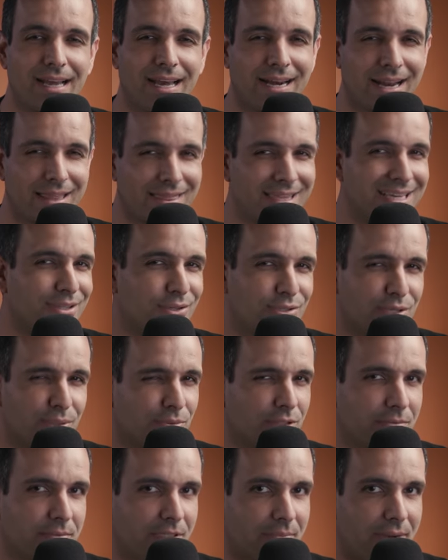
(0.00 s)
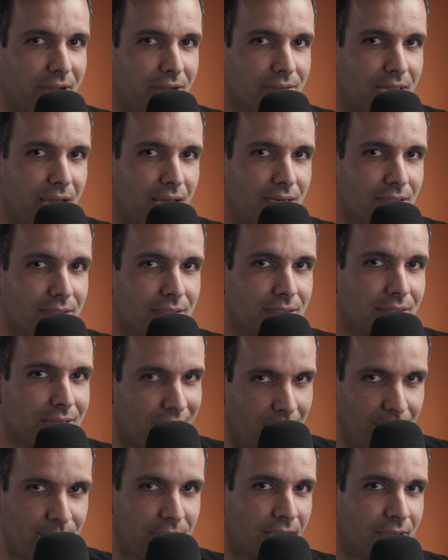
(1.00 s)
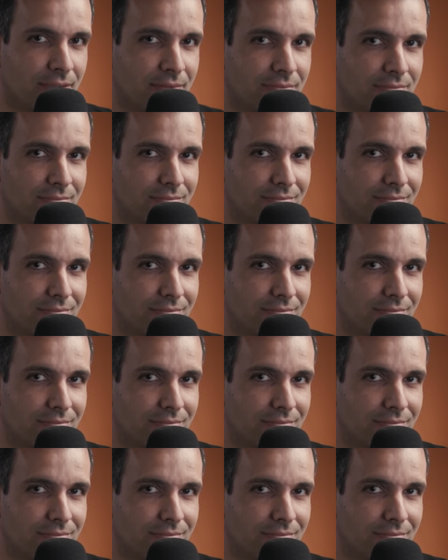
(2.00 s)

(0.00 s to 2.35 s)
And I think there's a rumor about that coming.